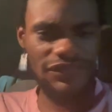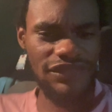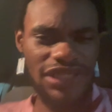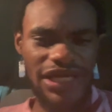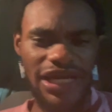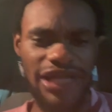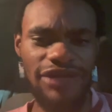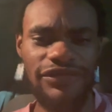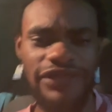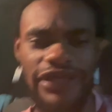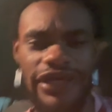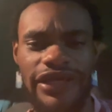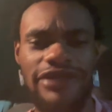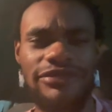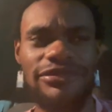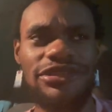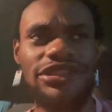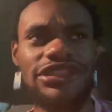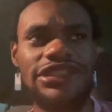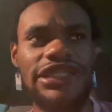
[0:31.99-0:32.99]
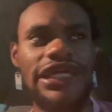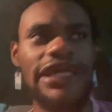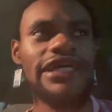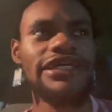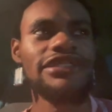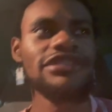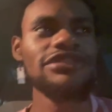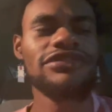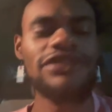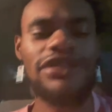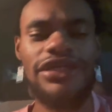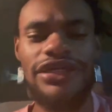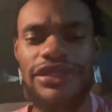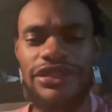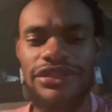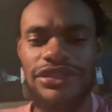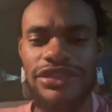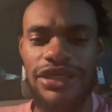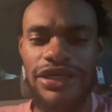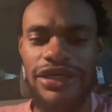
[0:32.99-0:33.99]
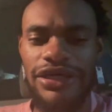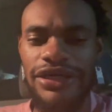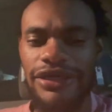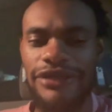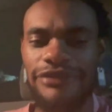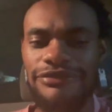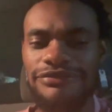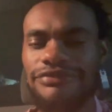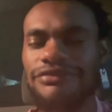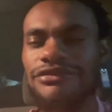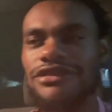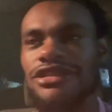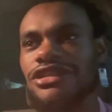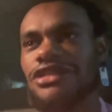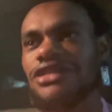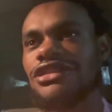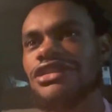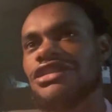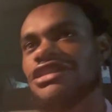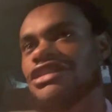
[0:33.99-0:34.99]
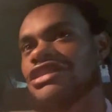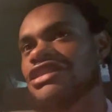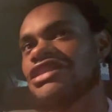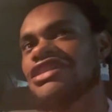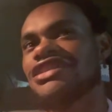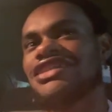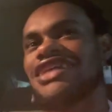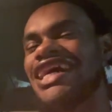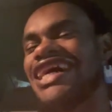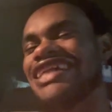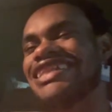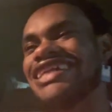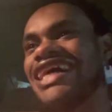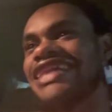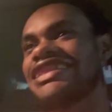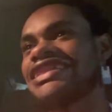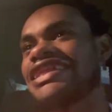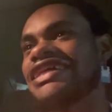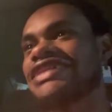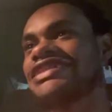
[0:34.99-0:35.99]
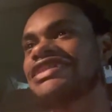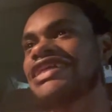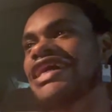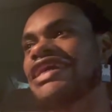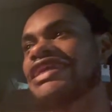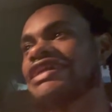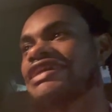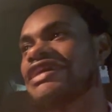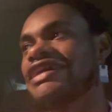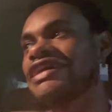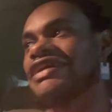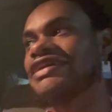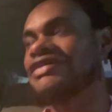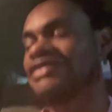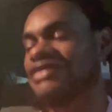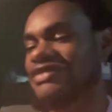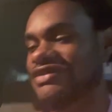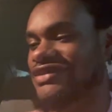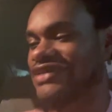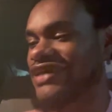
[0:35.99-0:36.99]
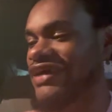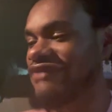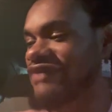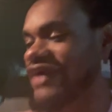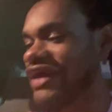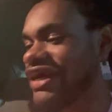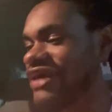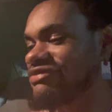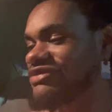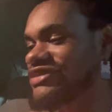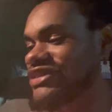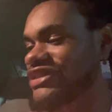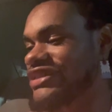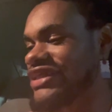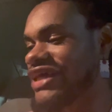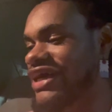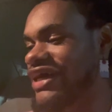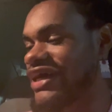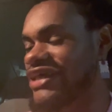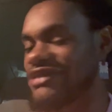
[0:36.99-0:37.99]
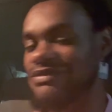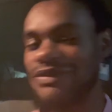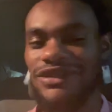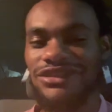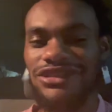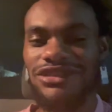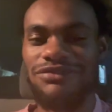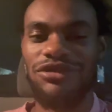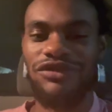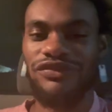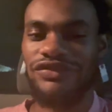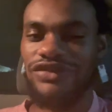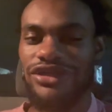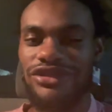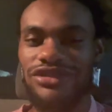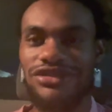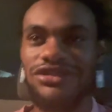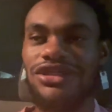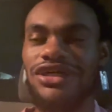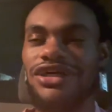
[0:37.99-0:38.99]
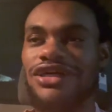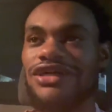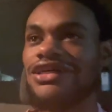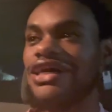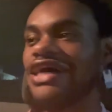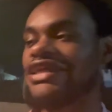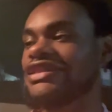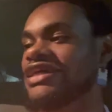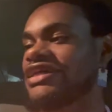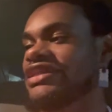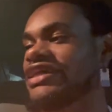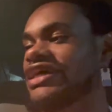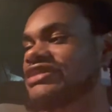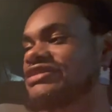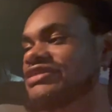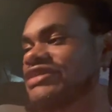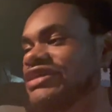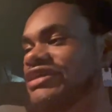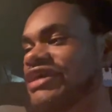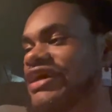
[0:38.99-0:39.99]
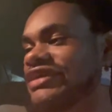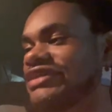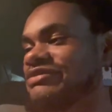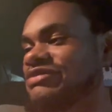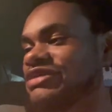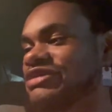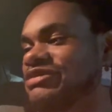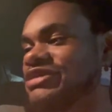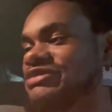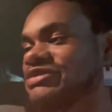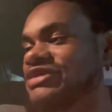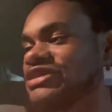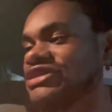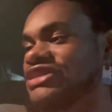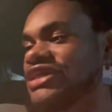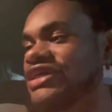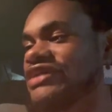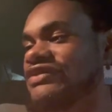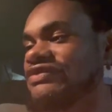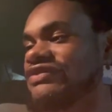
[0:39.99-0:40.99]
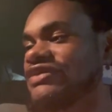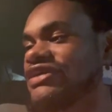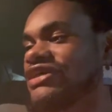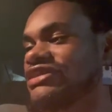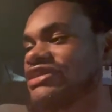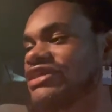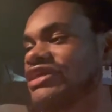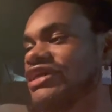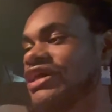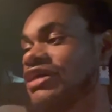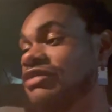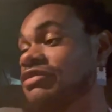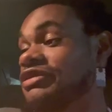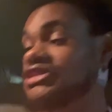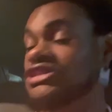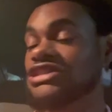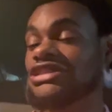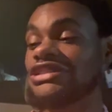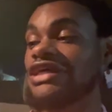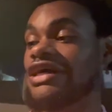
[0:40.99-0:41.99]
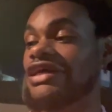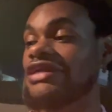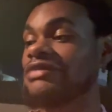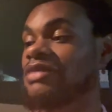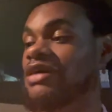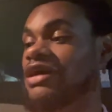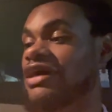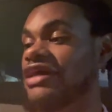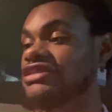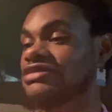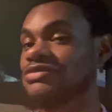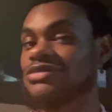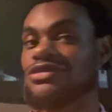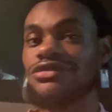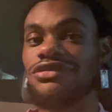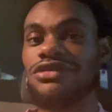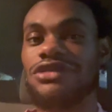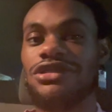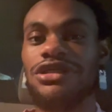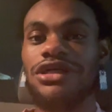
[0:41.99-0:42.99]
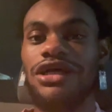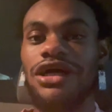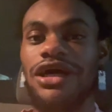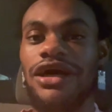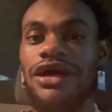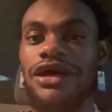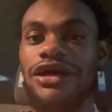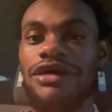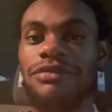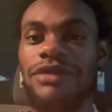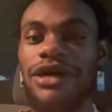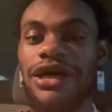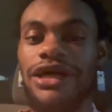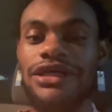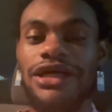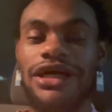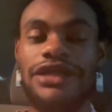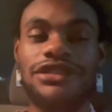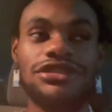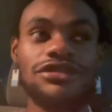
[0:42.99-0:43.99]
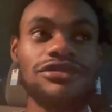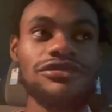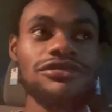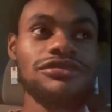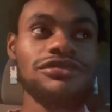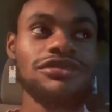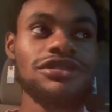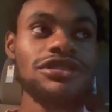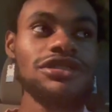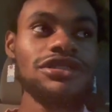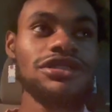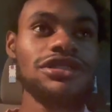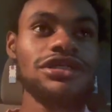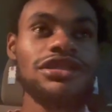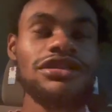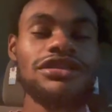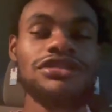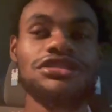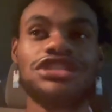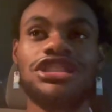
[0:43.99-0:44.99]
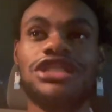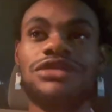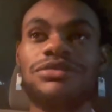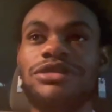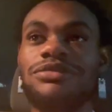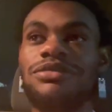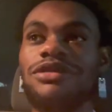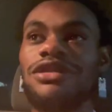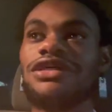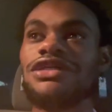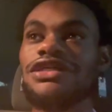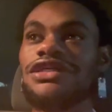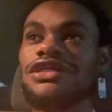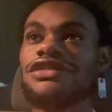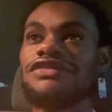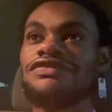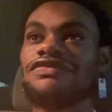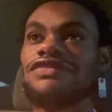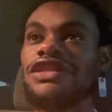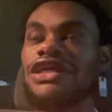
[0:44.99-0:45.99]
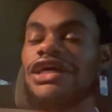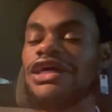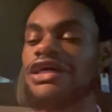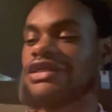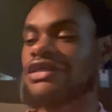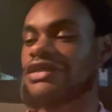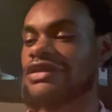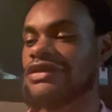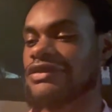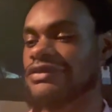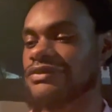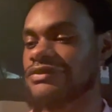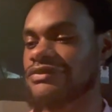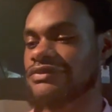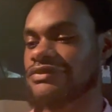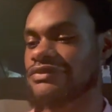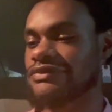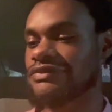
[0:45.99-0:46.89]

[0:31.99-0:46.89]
I don't think AMC can do that. Um, I, I, think that if, if AMC dies, basically movie theaters die. I think that's going to have to pretty much be a chain effect, which is not impossible. Um, I, I, do legitimately believe that, um,